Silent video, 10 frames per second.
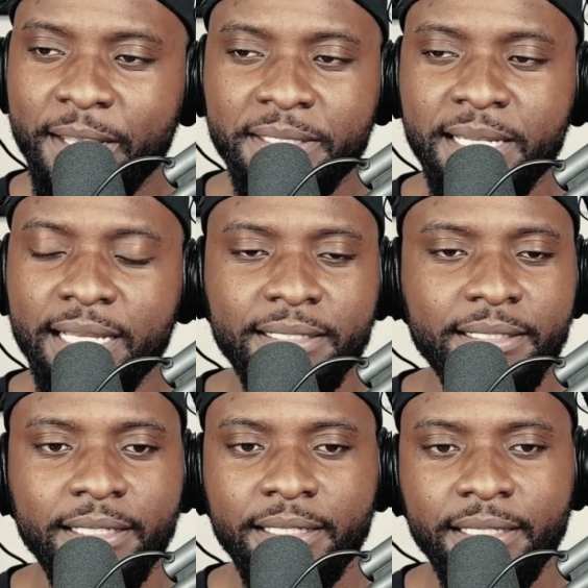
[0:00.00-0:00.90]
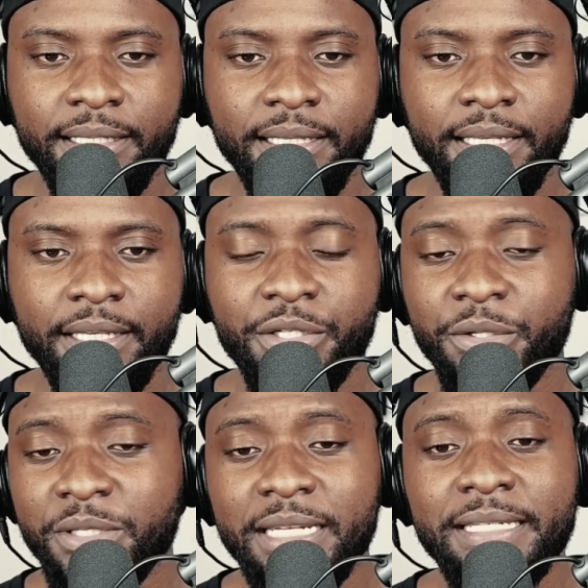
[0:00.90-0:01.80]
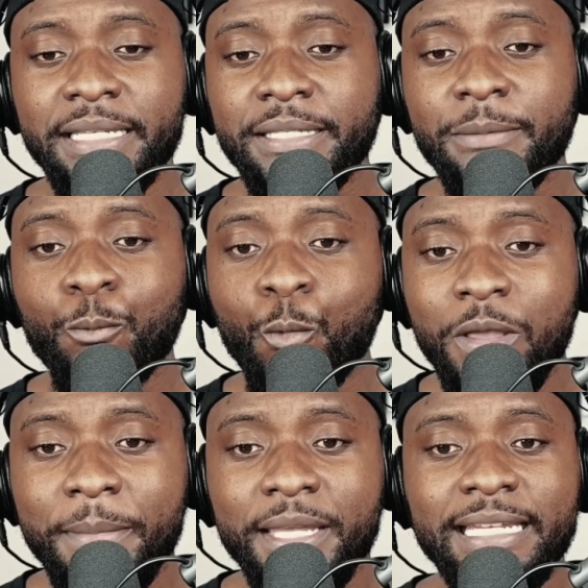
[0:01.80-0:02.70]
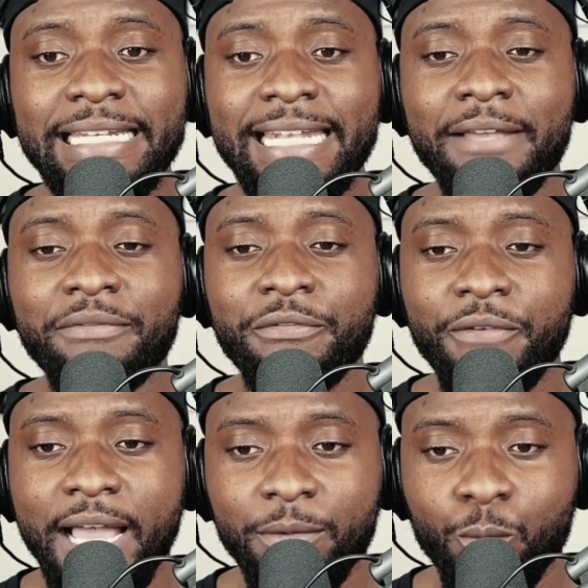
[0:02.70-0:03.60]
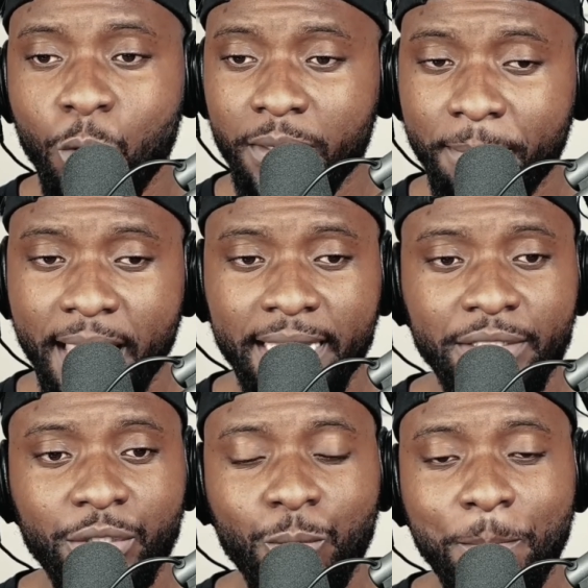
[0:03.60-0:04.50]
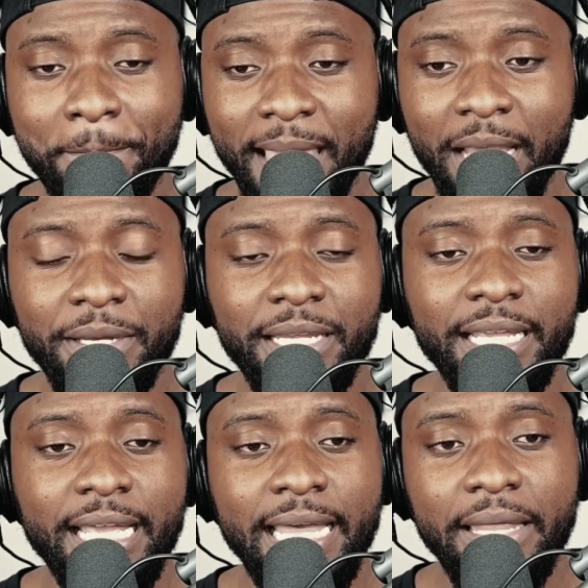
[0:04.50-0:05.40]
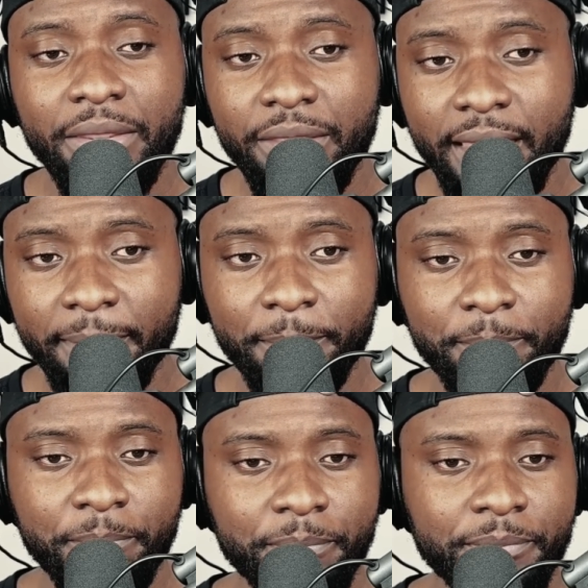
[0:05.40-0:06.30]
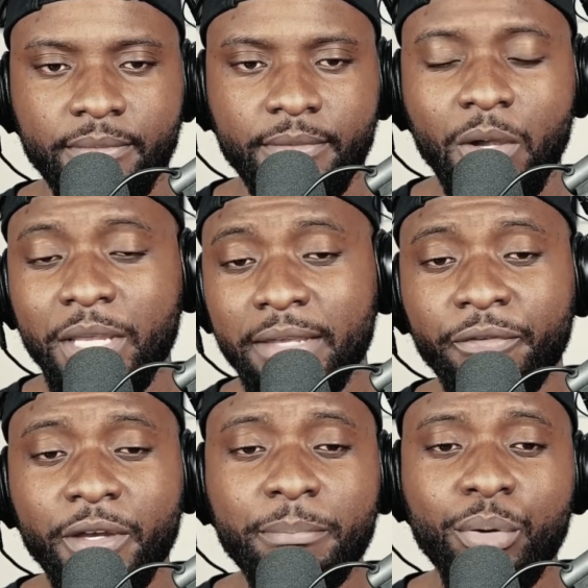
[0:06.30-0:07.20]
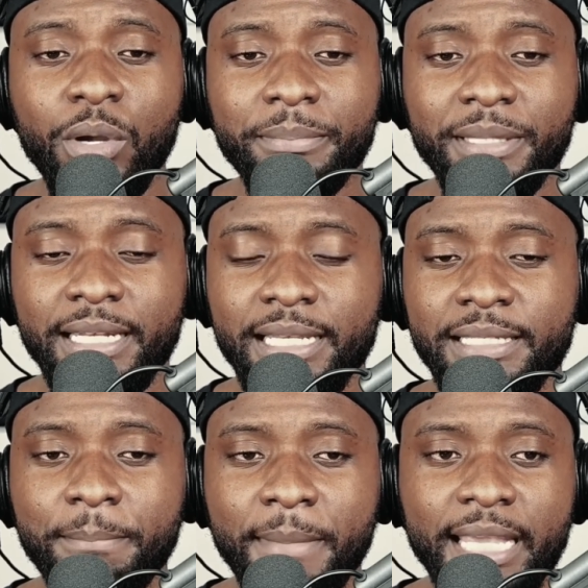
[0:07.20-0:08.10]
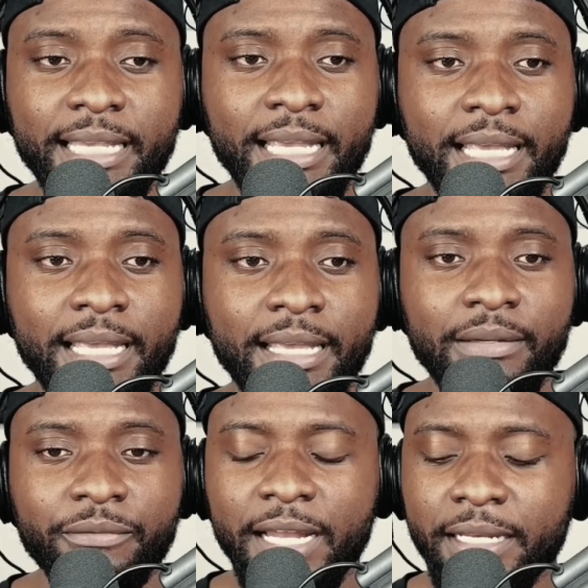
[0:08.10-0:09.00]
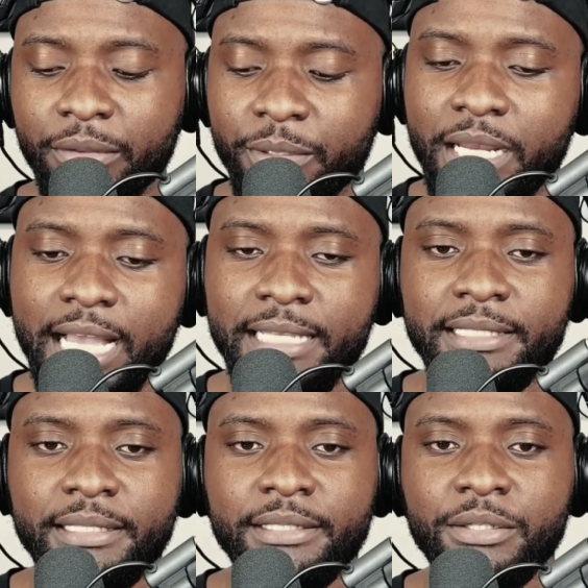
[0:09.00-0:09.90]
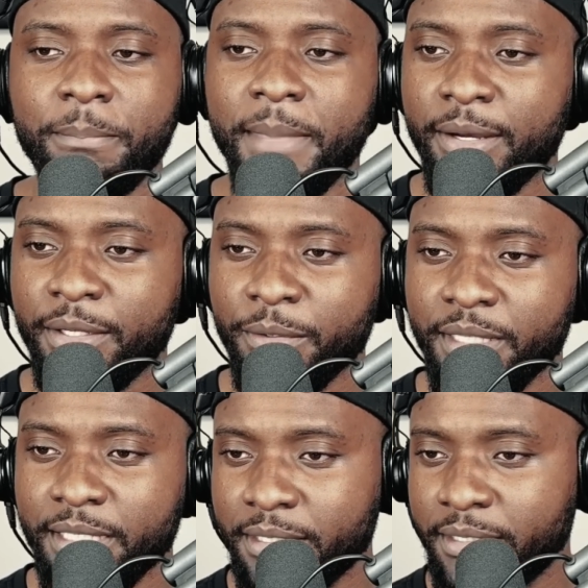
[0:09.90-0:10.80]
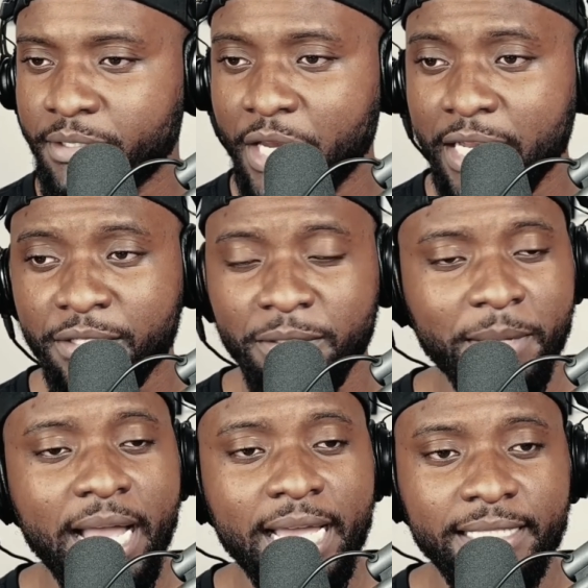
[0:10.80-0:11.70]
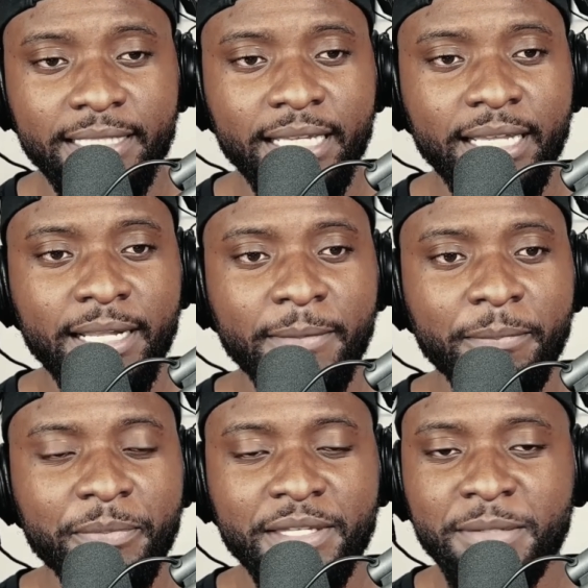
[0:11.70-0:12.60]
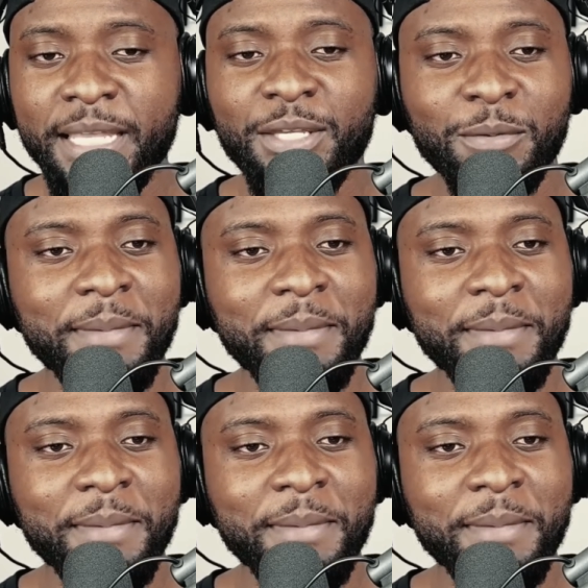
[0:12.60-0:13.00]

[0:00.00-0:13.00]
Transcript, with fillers: It's not. She goes on to say some women never find one man to marry them. Okay, fair point, but that doesn't make finding three guys to marry you and then change their minds doesn't make you